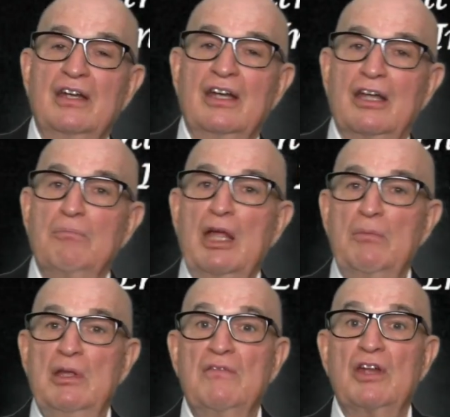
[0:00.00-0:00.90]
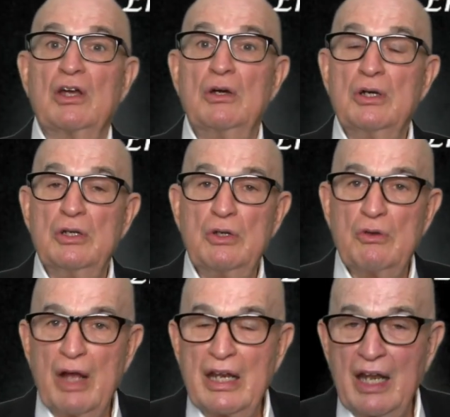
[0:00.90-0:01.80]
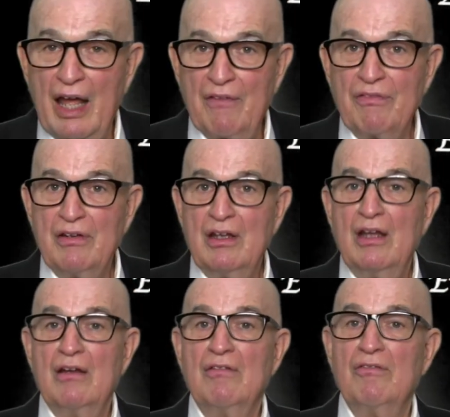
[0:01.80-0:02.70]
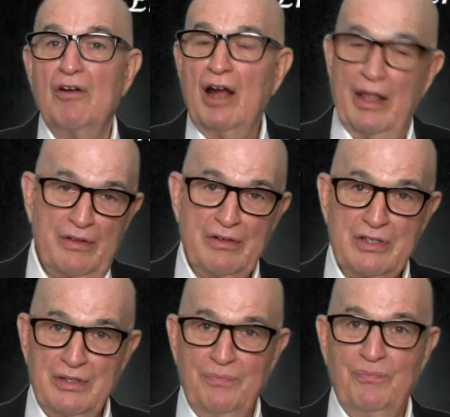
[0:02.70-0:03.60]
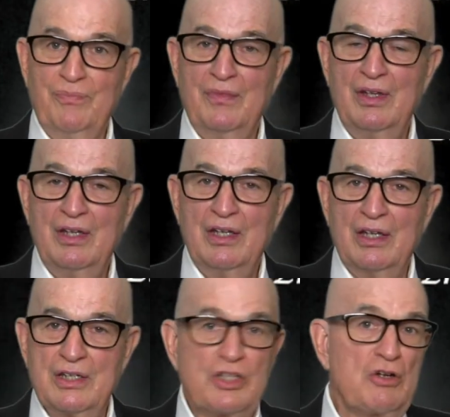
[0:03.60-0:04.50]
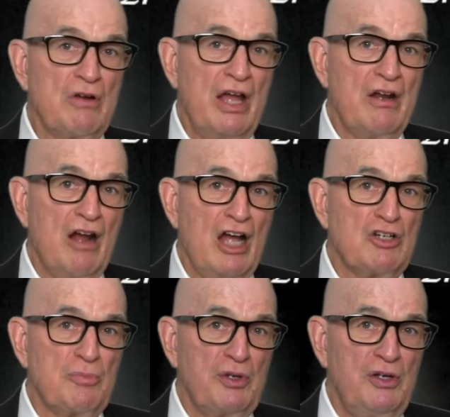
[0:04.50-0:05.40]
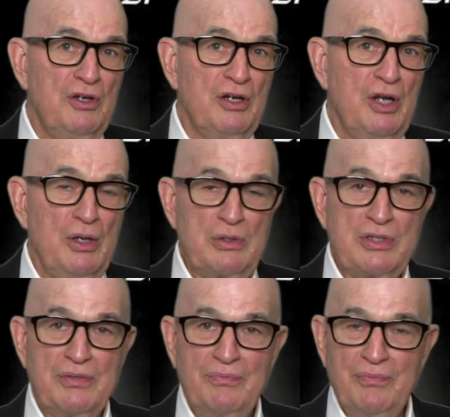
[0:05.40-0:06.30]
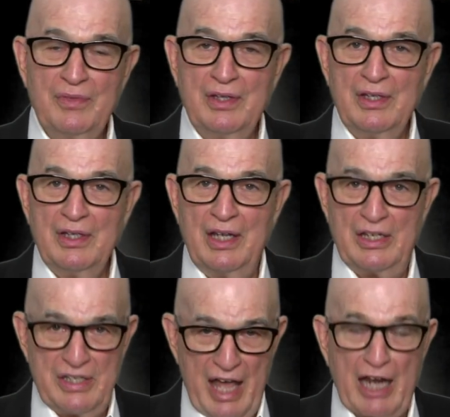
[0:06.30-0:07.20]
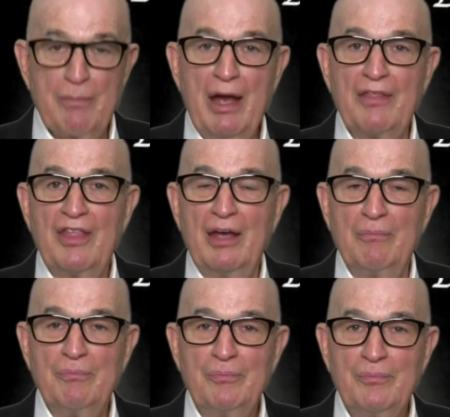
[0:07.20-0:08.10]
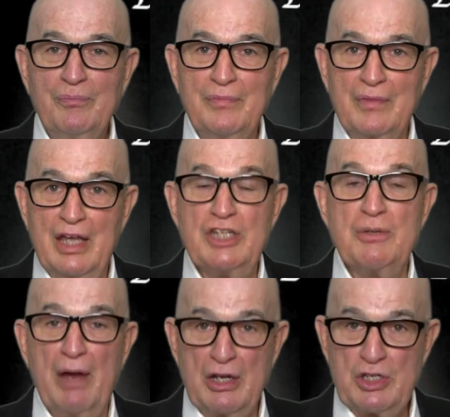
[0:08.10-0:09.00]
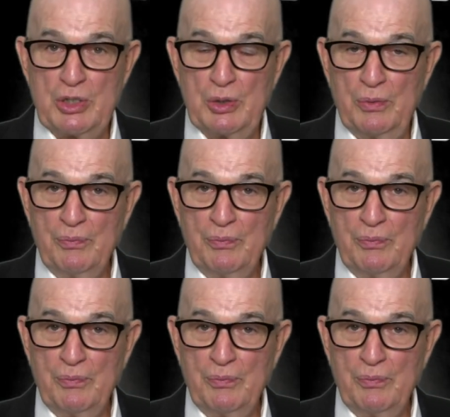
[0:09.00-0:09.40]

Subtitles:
and maybe even a good and great life for others. Because the creator entrepreneur knows it's not about them, it's about you.